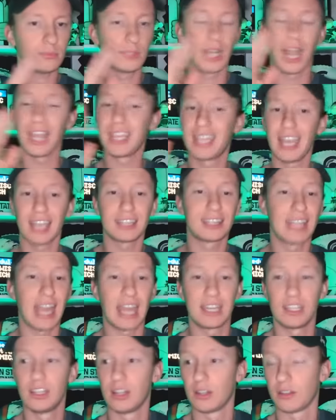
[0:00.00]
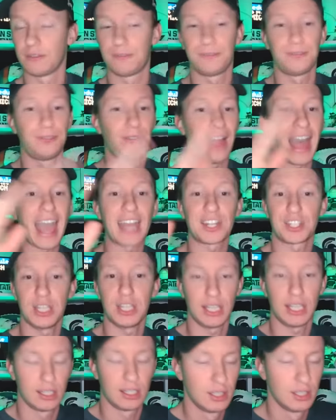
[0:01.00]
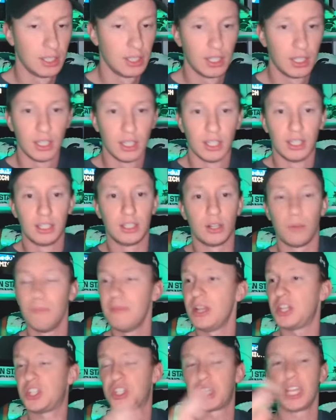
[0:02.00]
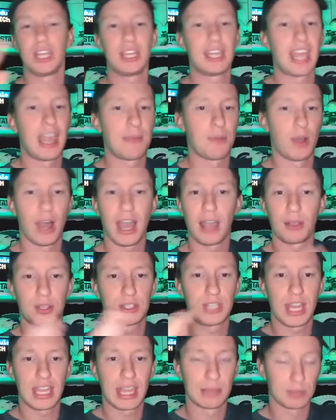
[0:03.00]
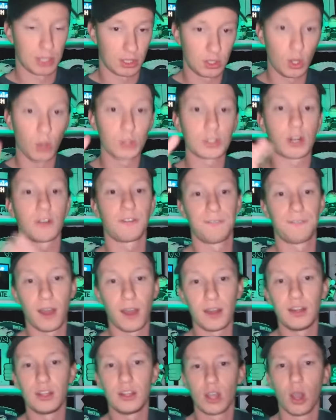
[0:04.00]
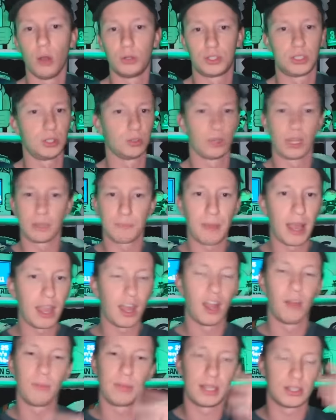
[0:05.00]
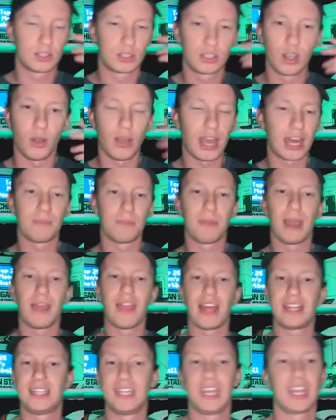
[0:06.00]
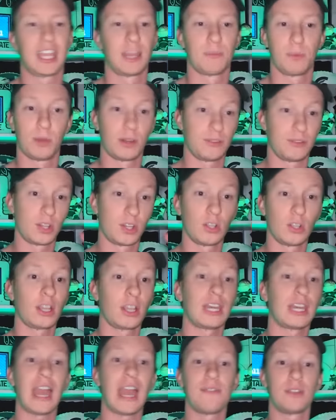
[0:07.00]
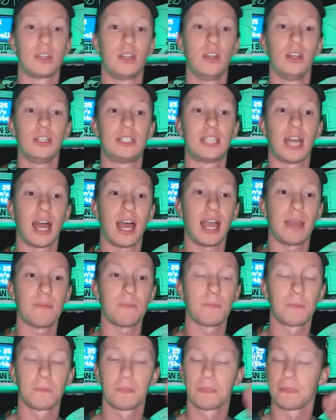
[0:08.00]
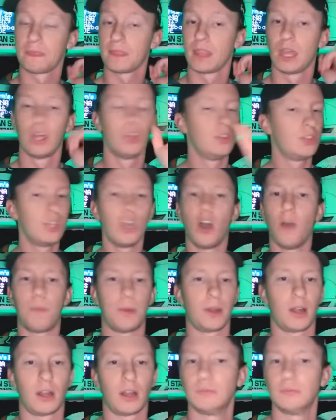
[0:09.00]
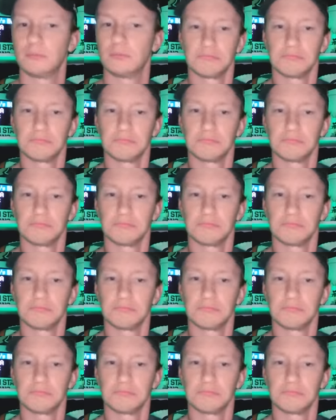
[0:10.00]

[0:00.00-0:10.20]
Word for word: I get that, you know, the flashy, you know, Michigan game, Ohio State games, like those are fun to go to. Like, by all means, go ahead and buy that ticket. But if you're looking to have a good time, the opener